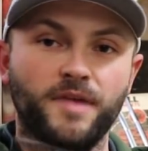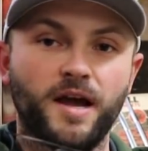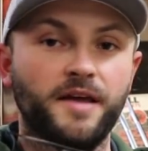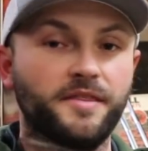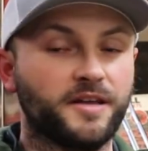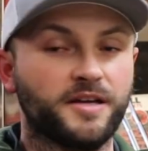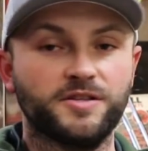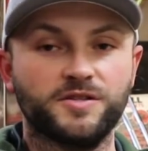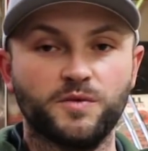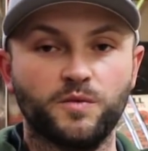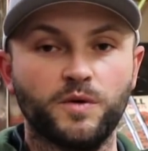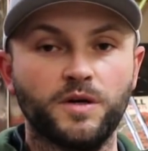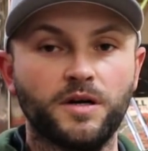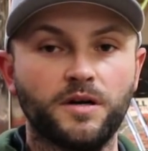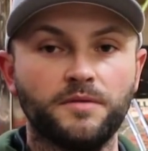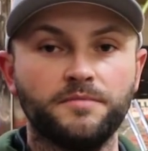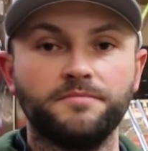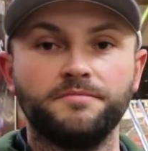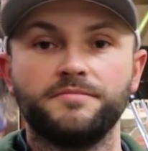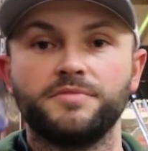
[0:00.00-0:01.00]
I think it's a
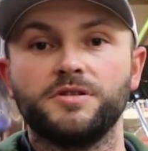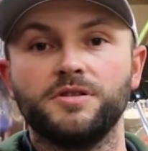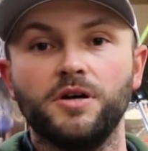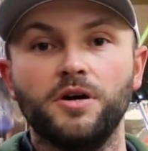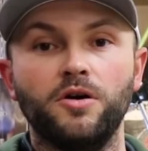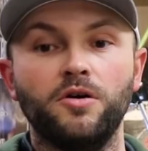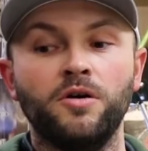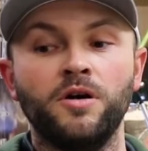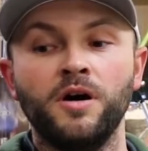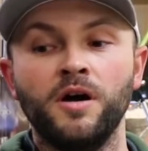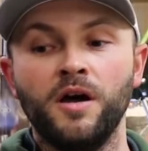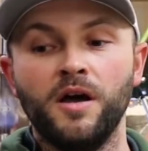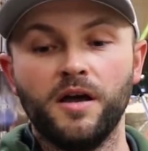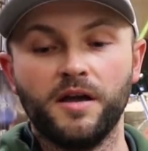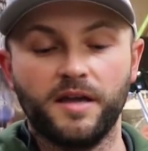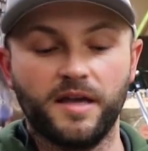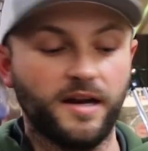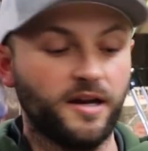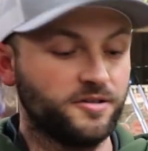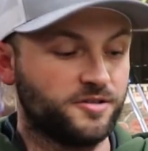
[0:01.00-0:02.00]
winner. So
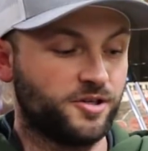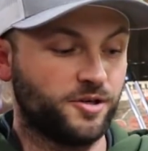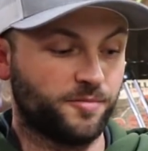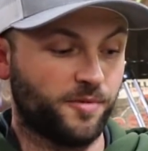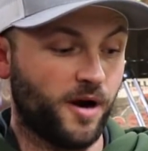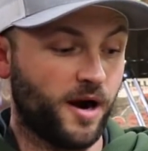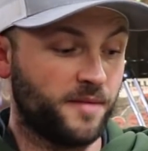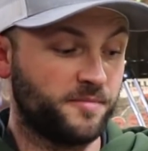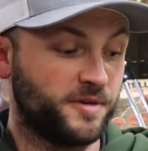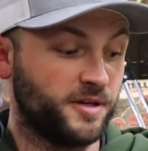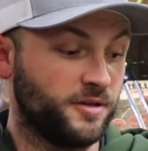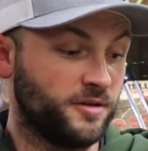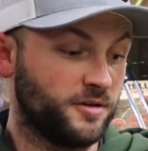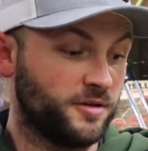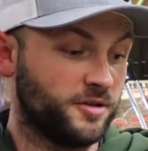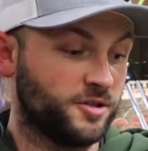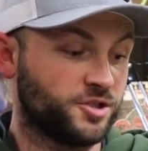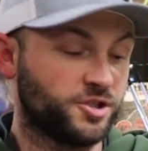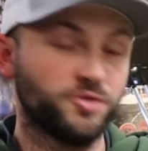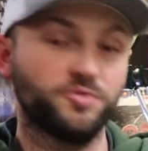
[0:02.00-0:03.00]
get out to your Prime
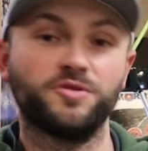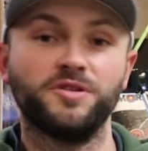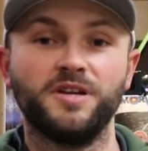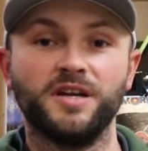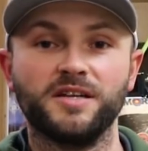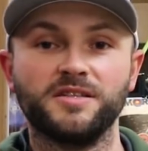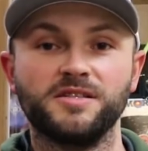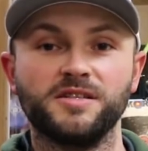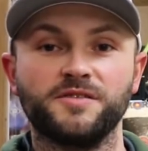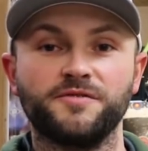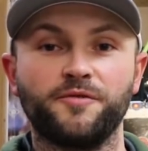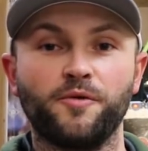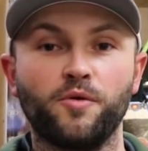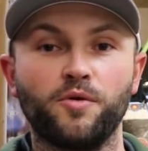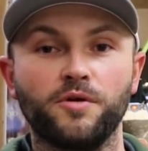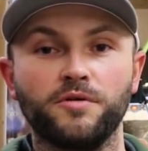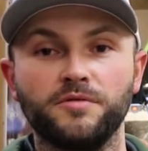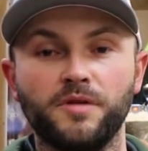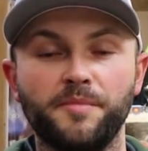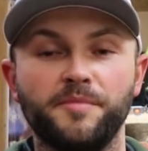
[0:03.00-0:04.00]
dealer, shoot the Nexus
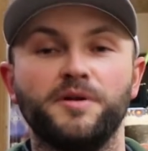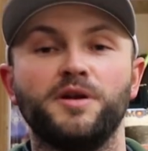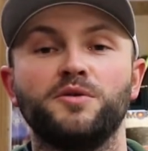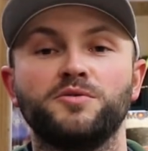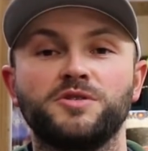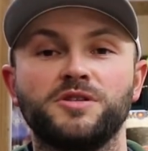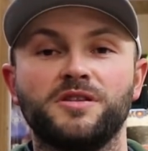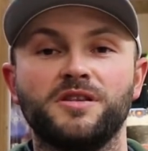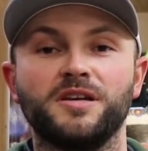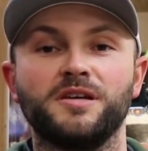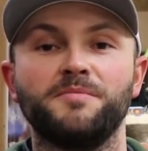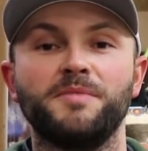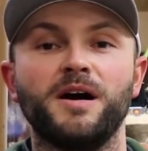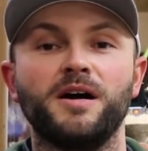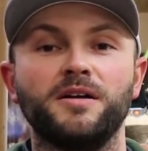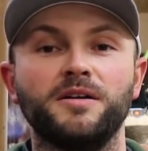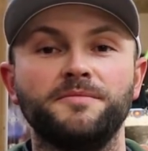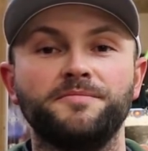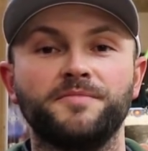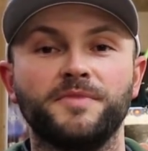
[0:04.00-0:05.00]
4, let me know what you think
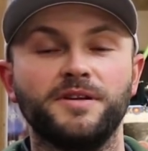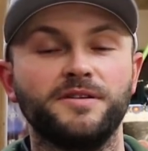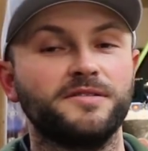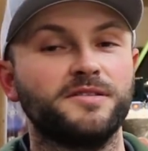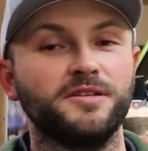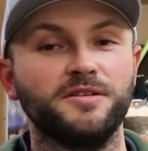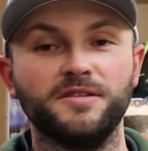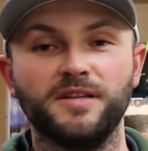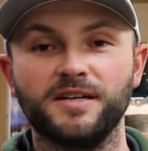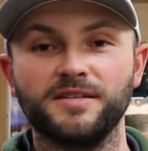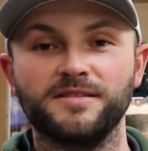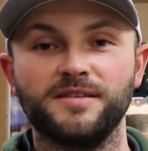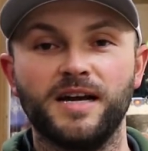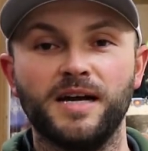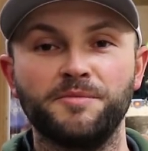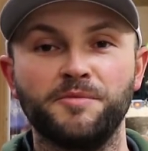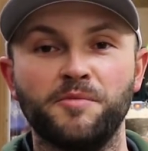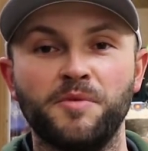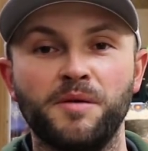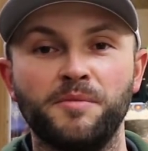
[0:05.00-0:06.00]
about it. And until next
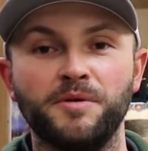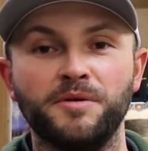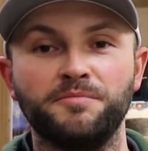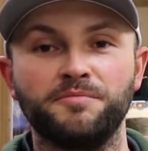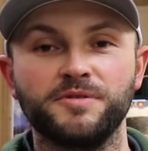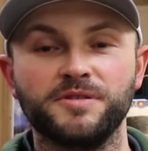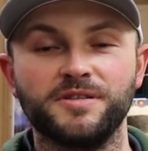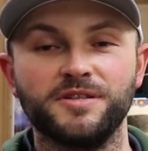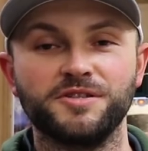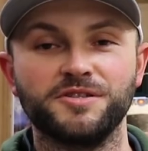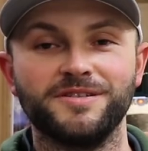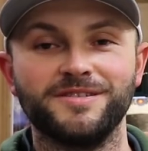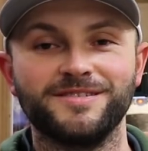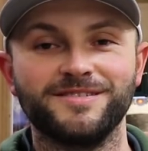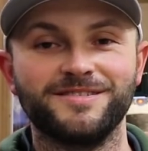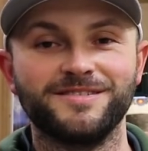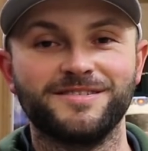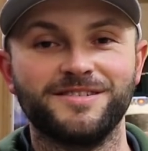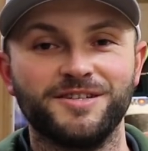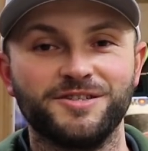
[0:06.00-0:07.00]
time, remember, precision
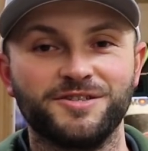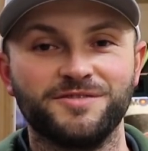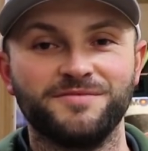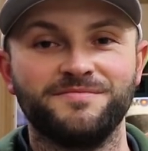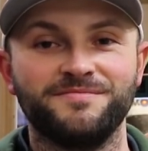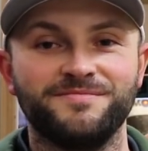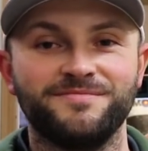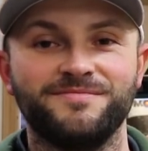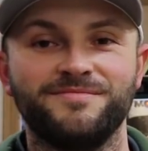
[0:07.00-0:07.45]
is a decision.